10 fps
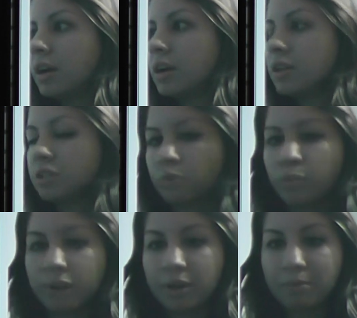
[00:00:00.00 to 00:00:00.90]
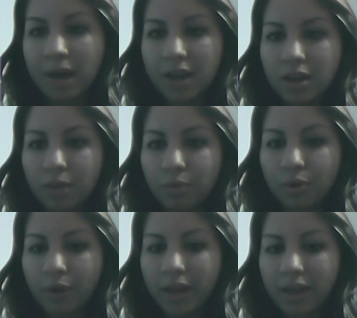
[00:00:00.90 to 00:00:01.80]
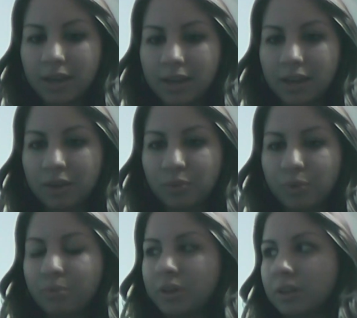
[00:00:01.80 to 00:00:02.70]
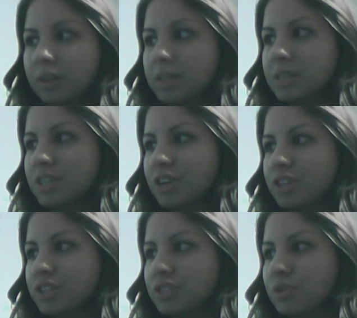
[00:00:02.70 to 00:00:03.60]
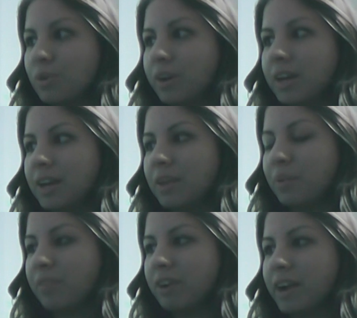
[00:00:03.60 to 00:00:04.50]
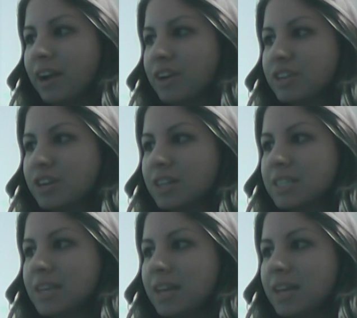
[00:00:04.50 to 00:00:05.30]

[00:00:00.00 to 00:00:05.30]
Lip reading: So when we come back, we'll go ahead and we will start the story now that we have our character all set.